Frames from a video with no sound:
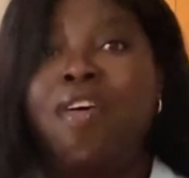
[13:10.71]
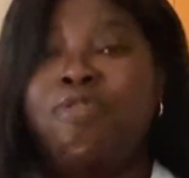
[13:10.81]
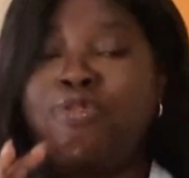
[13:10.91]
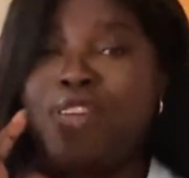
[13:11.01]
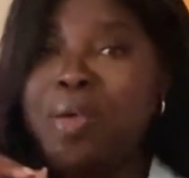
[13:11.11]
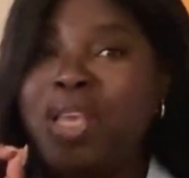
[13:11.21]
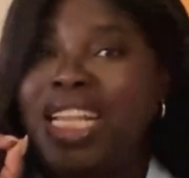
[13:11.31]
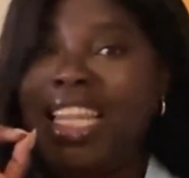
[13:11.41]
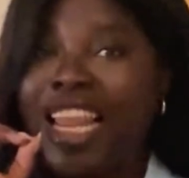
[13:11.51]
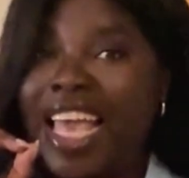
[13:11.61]
Frame
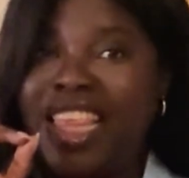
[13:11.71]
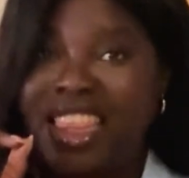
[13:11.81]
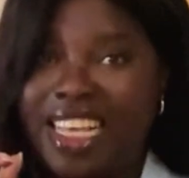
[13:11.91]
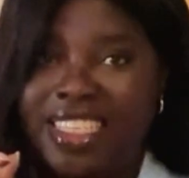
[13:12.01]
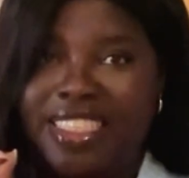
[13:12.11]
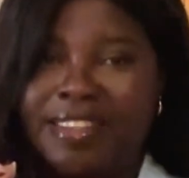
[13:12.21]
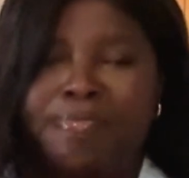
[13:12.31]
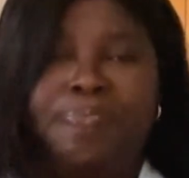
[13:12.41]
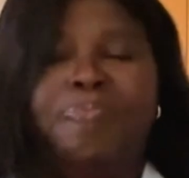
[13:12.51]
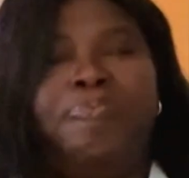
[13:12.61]
it like this.
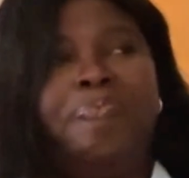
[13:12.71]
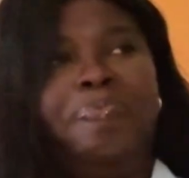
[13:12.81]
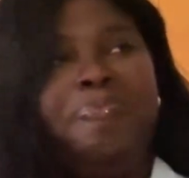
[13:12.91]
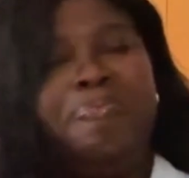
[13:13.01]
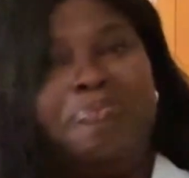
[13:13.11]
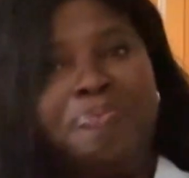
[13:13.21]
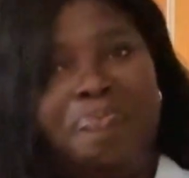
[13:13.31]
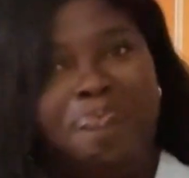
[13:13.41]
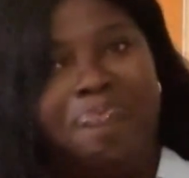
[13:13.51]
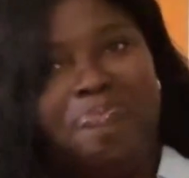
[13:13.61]

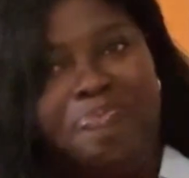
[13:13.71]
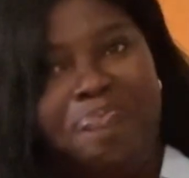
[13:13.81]
I